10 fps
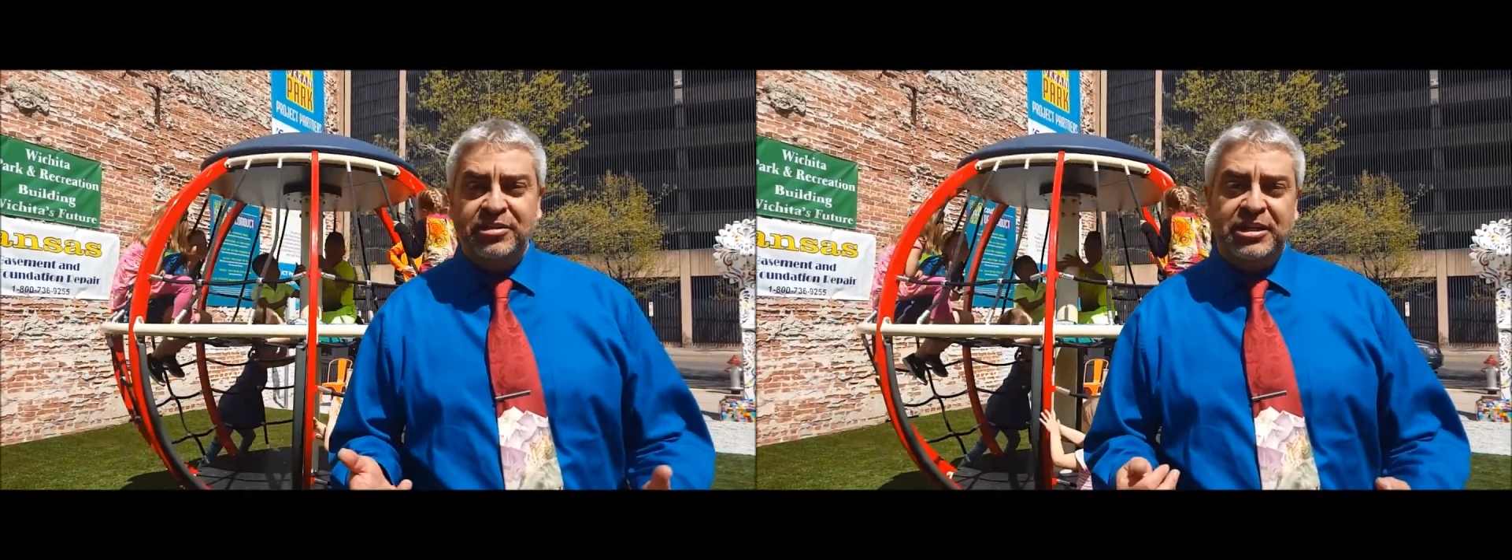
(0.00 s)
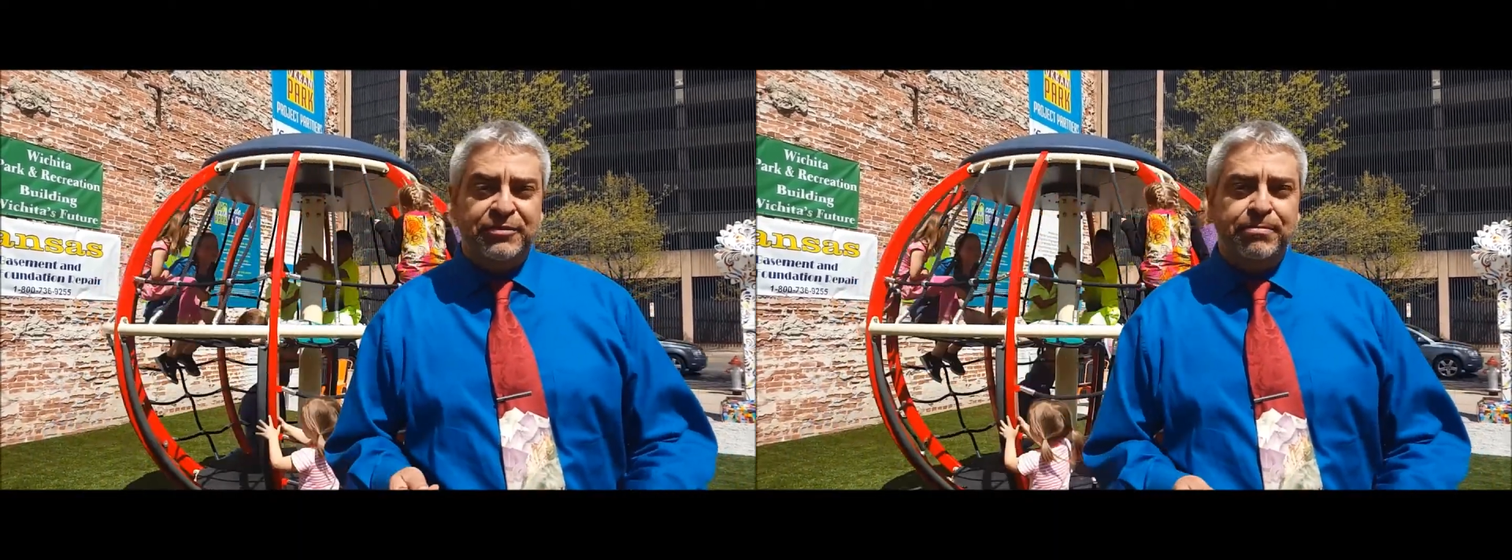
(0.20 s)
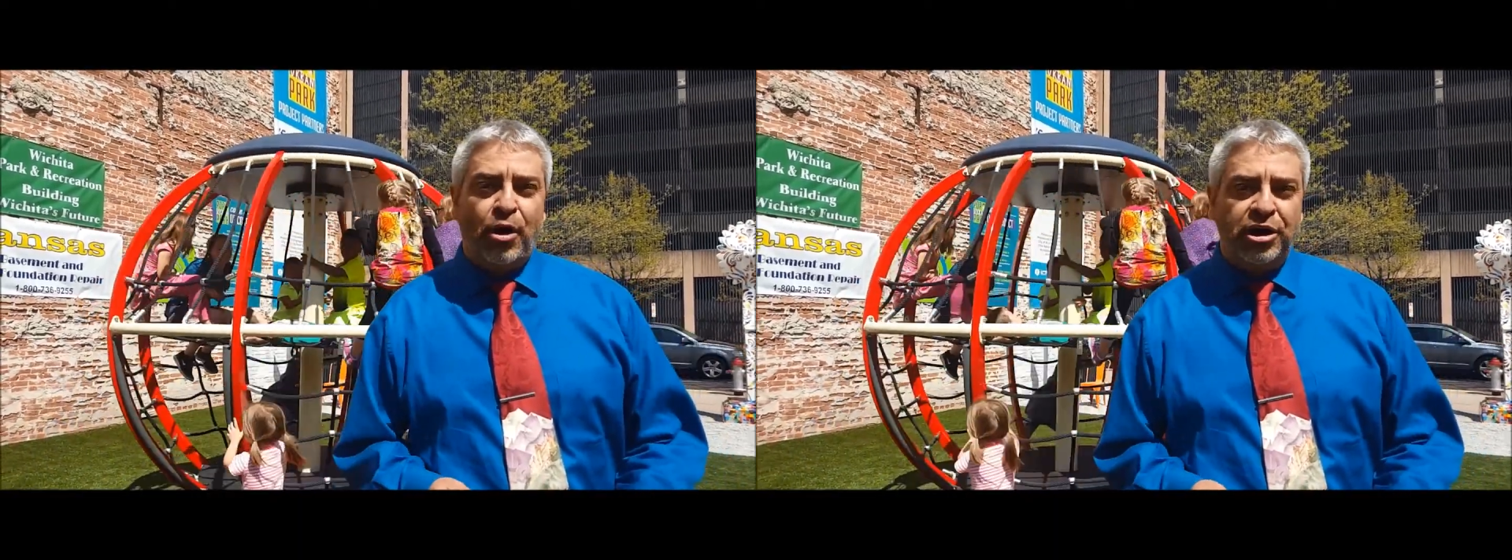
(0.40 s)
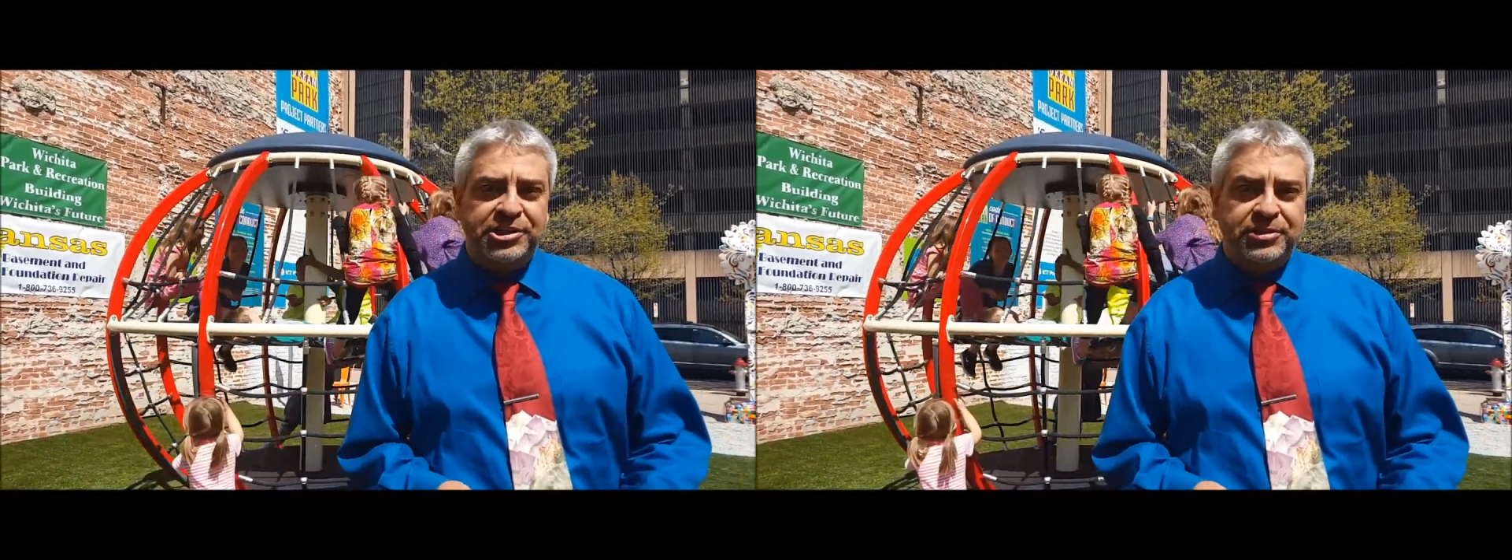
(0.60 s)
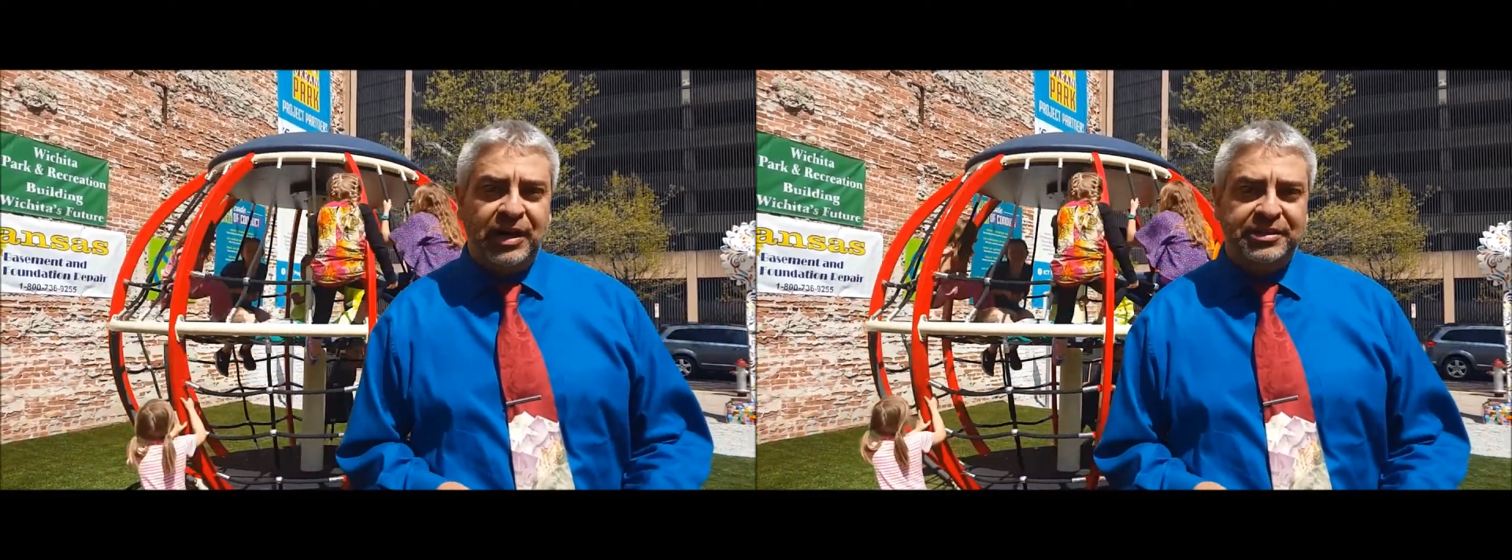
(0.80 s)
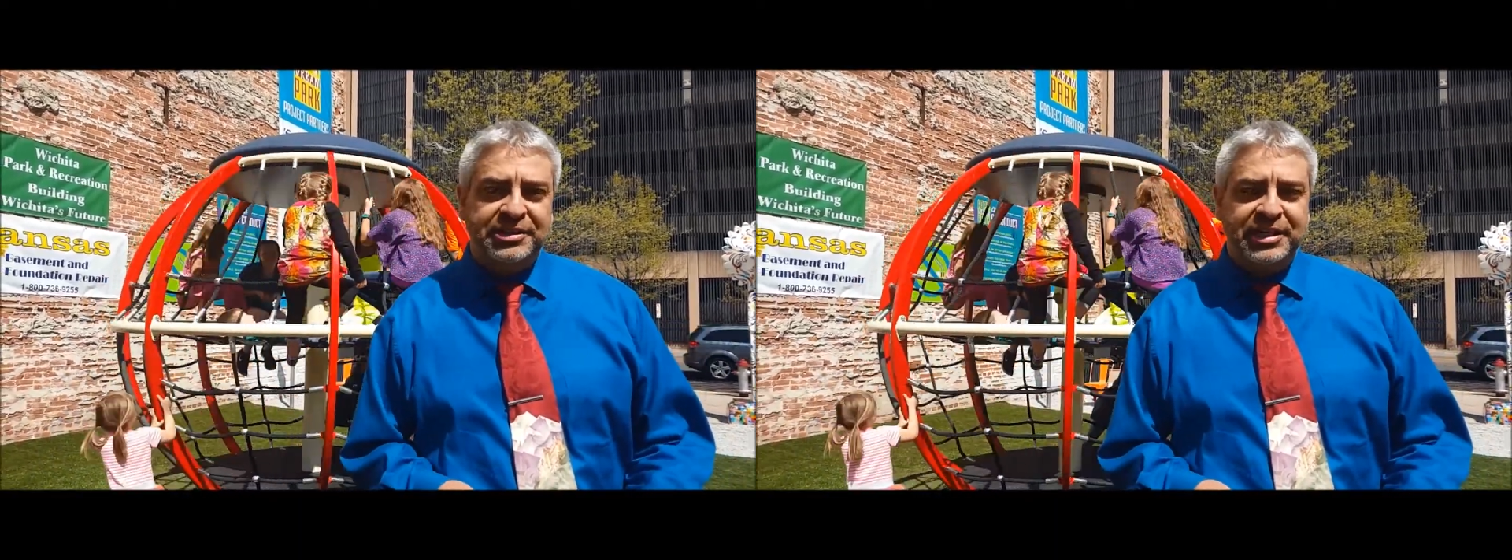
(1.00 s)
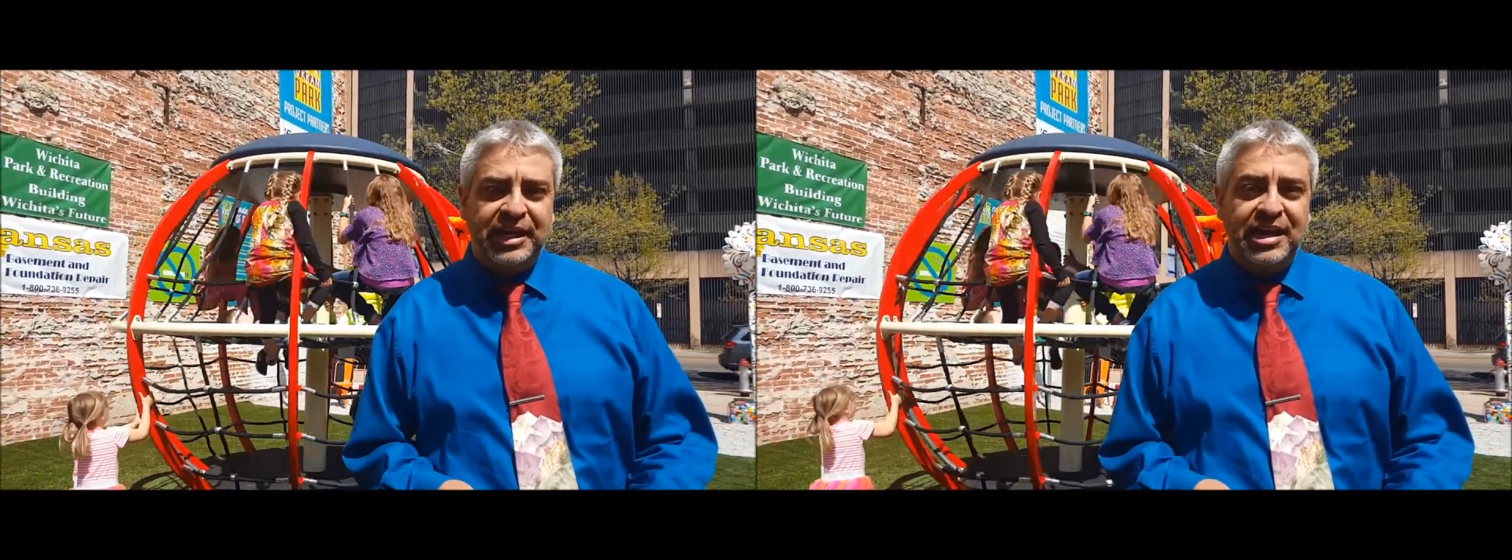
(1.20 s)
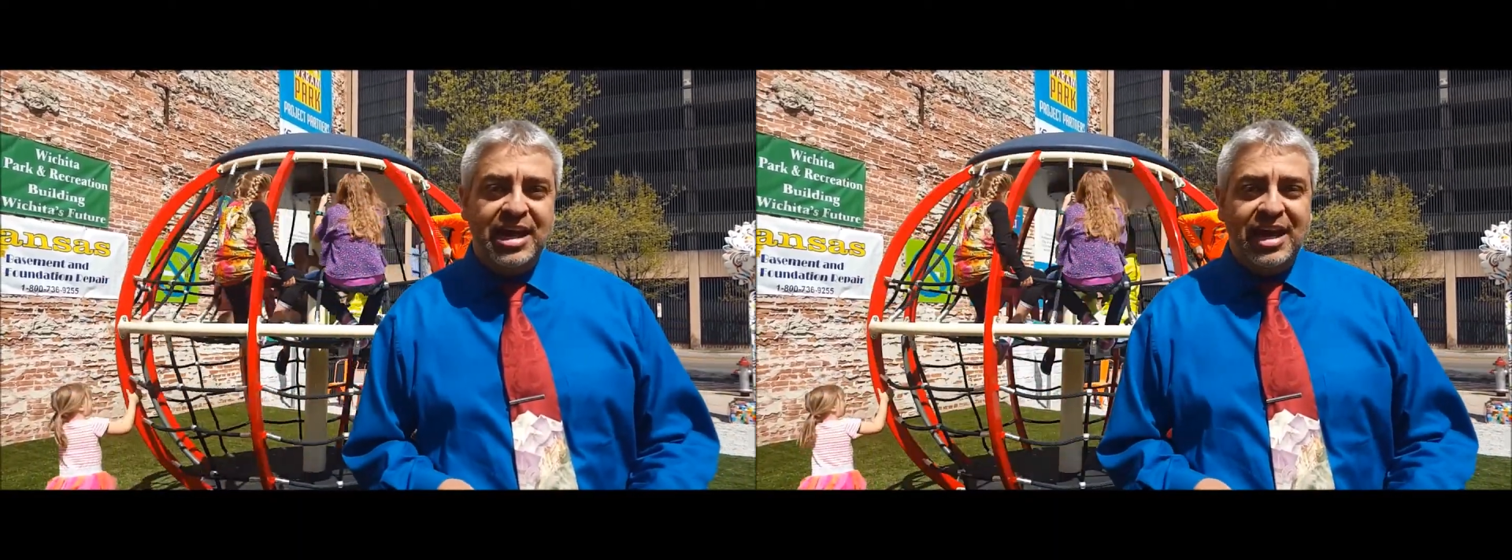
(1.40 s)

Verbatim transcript: to different parks throughout the city.